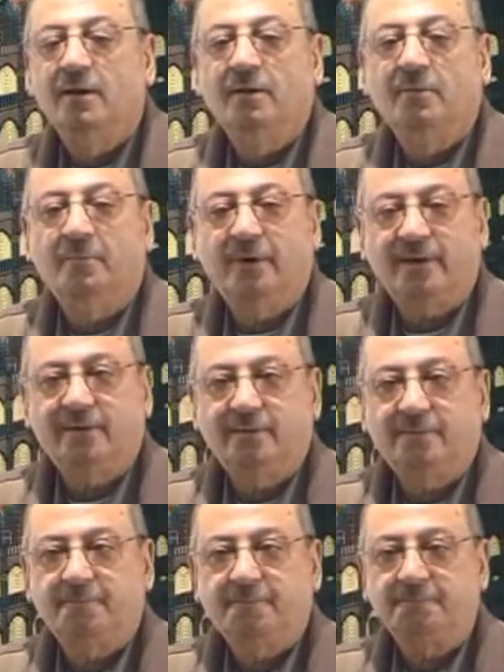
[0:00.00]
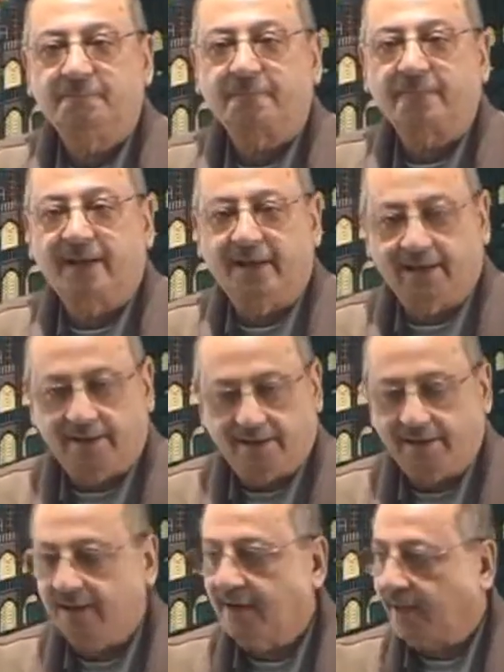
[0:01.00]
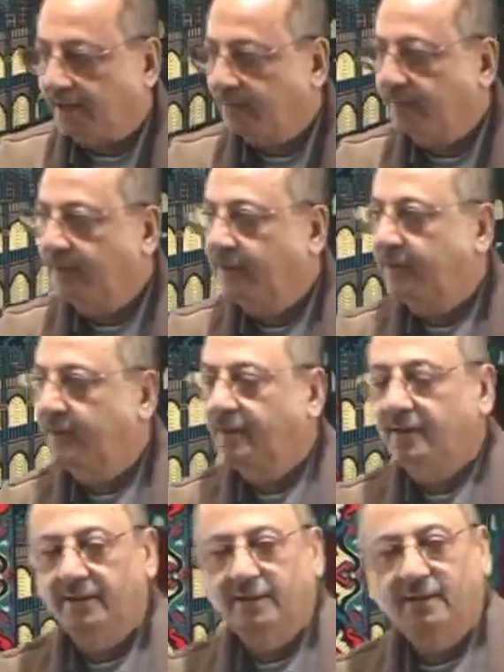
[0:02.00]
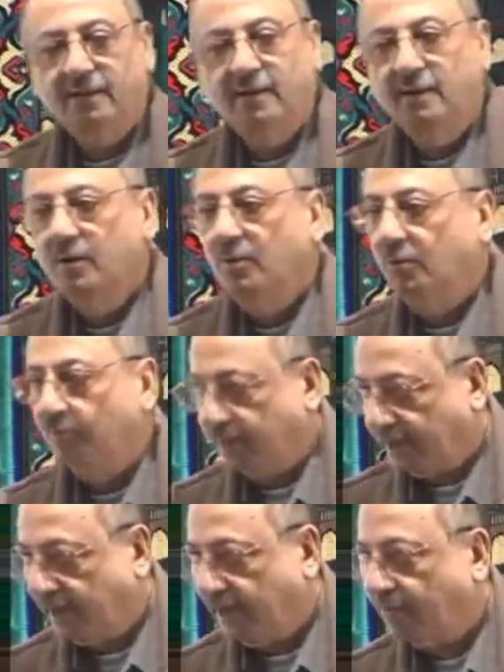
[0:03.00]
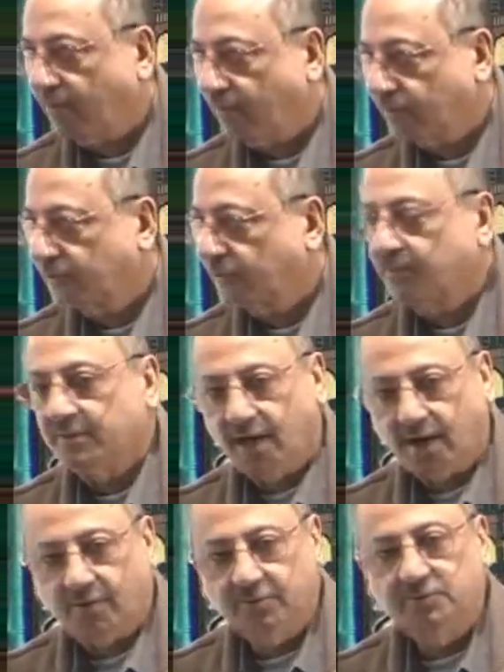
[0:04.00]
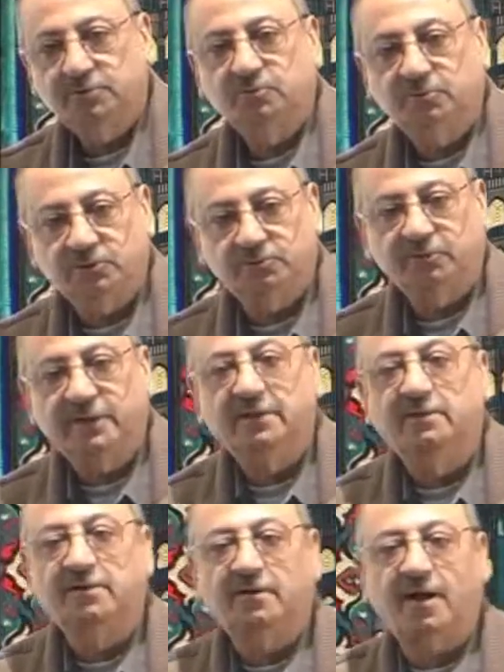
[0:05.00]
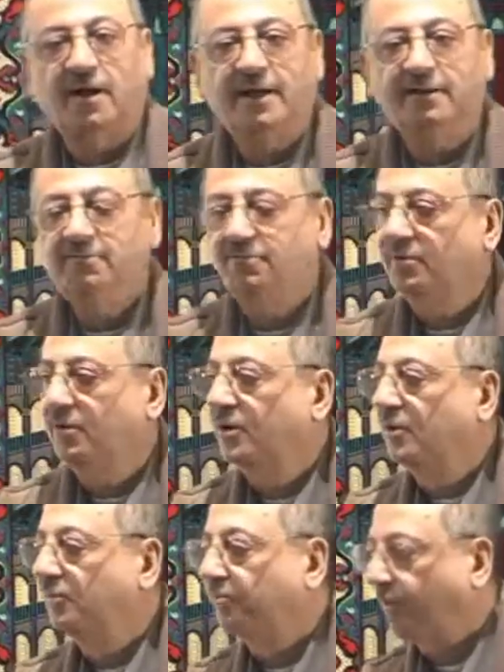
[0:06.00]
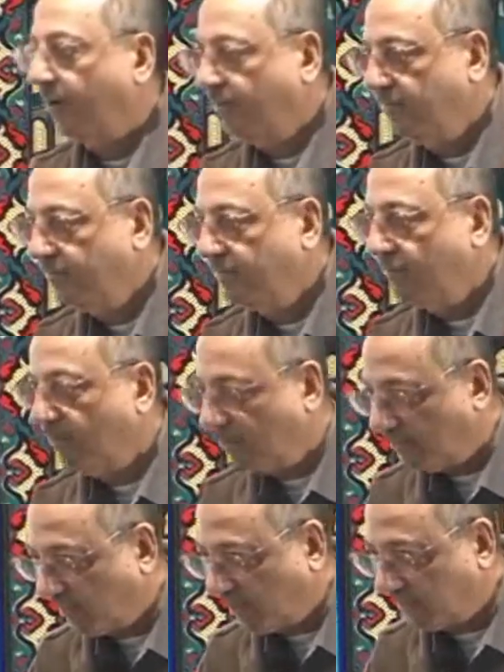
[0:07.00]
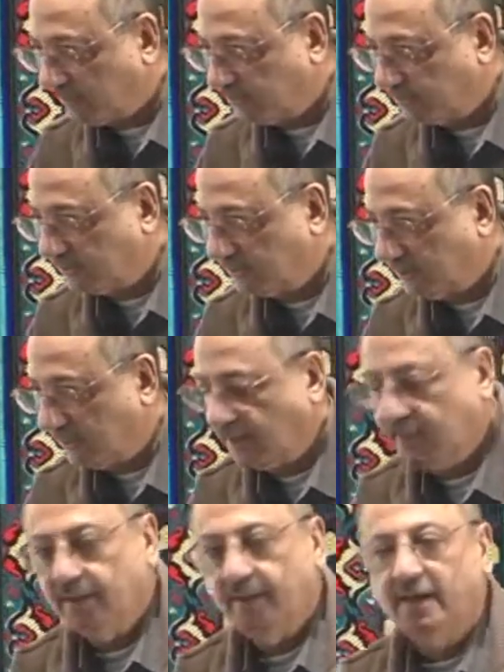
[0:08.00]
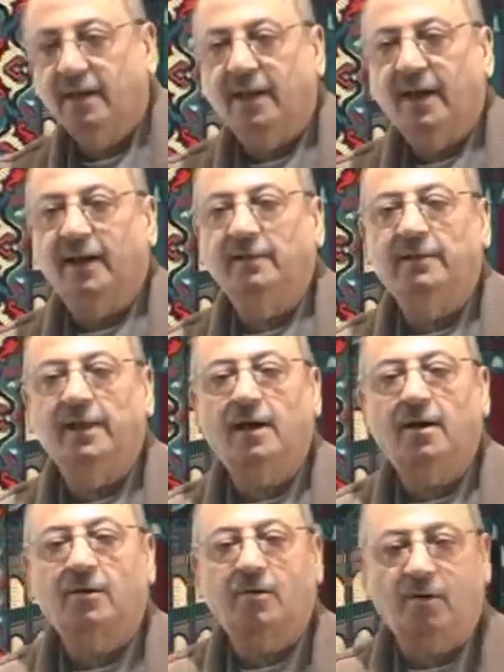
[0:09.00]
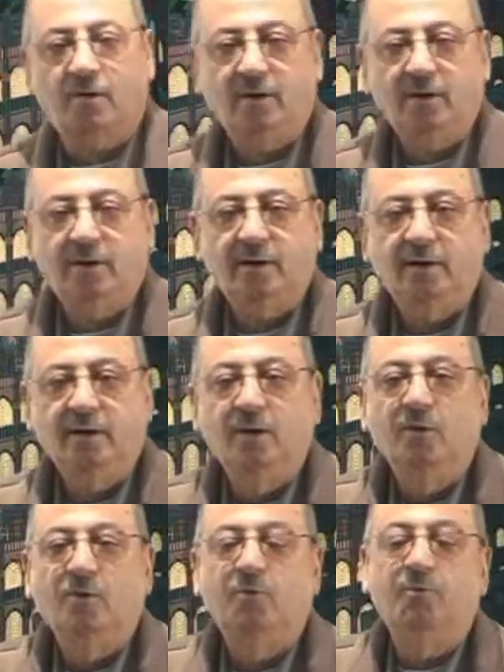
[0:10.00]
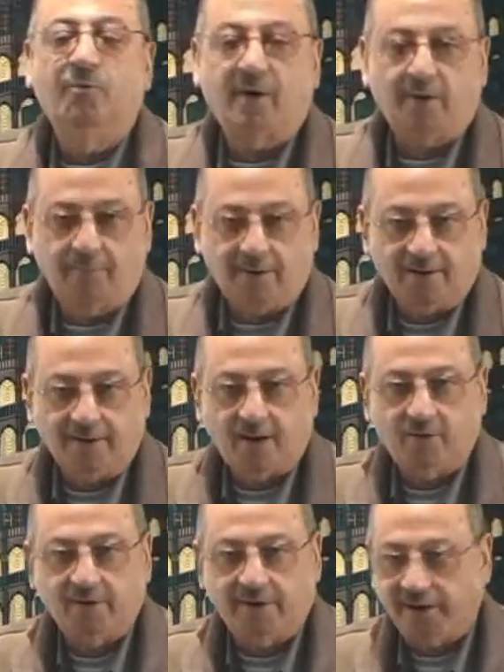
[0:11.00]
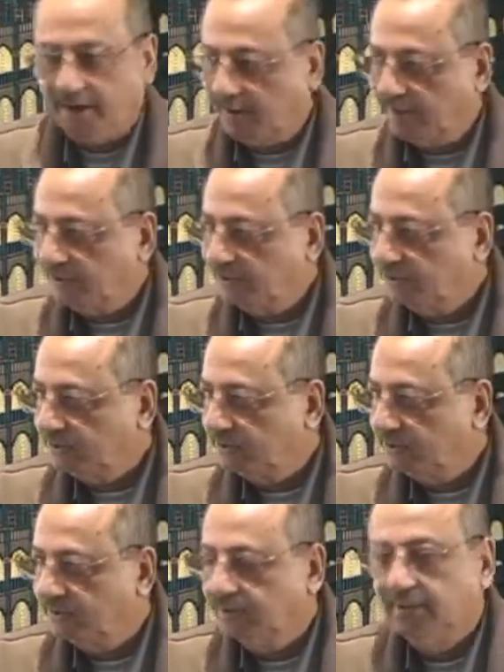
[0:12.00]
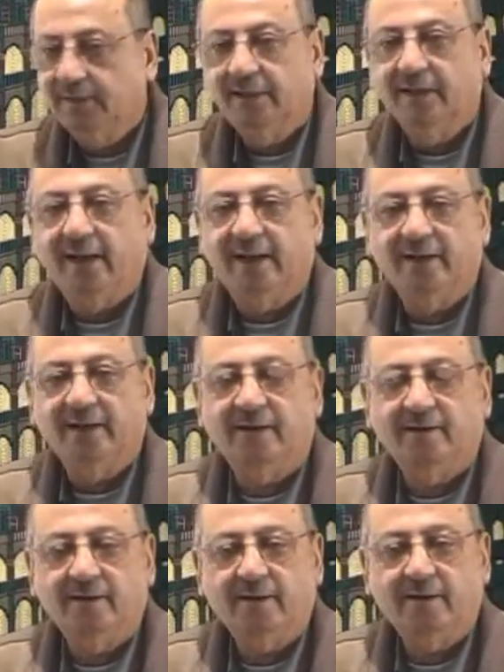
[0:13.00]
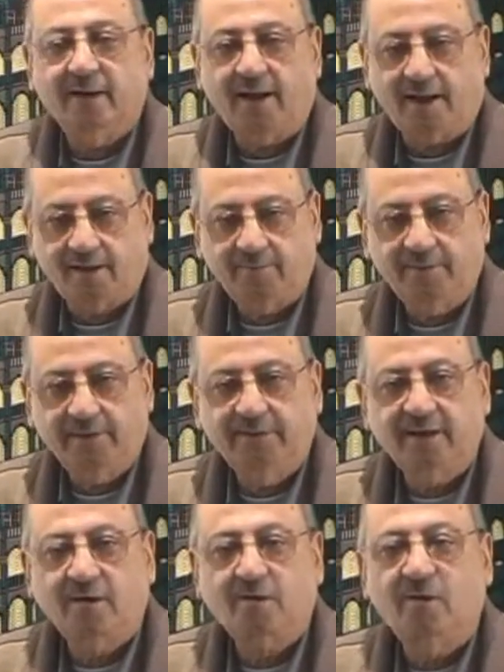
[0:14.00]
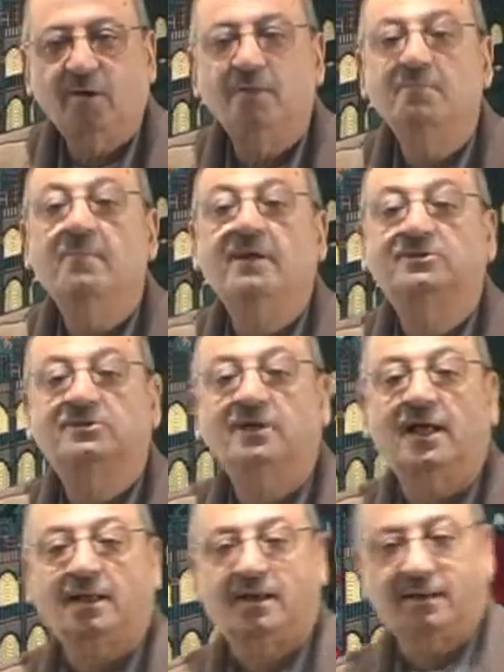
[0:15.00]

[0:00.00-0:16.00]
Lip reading: But in Arabic, we have also nouns which we derive from verbs. And they are called verbal noun in English. And in Arabic, they are called masdar.